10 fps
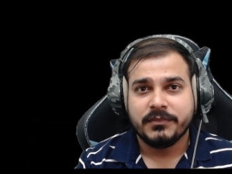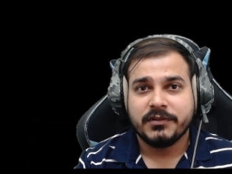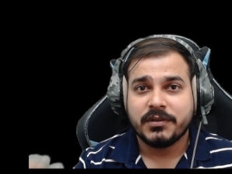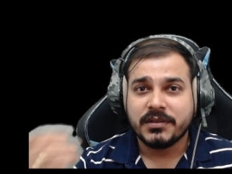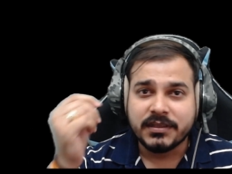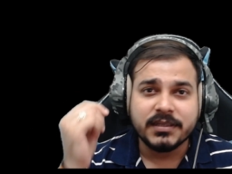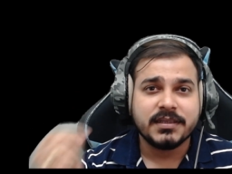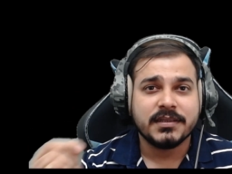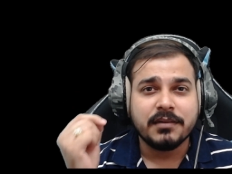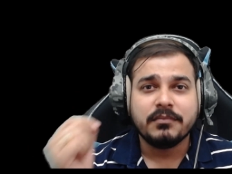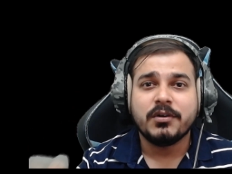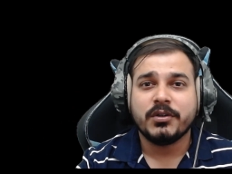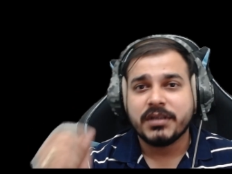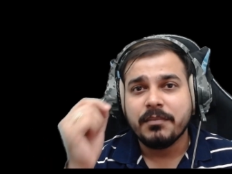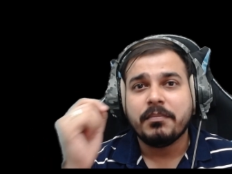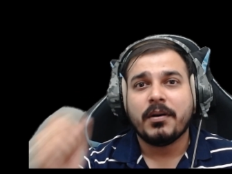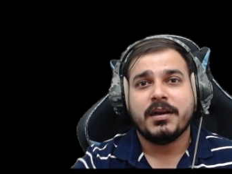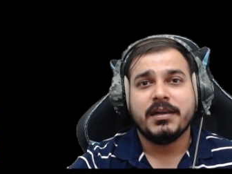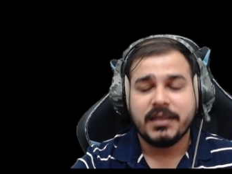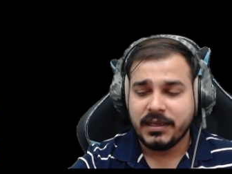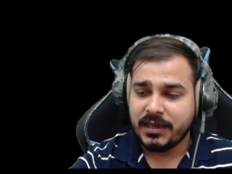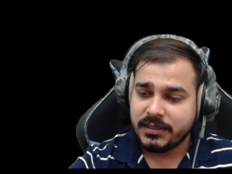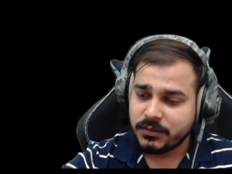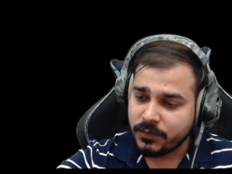So this is the most important thing, guys.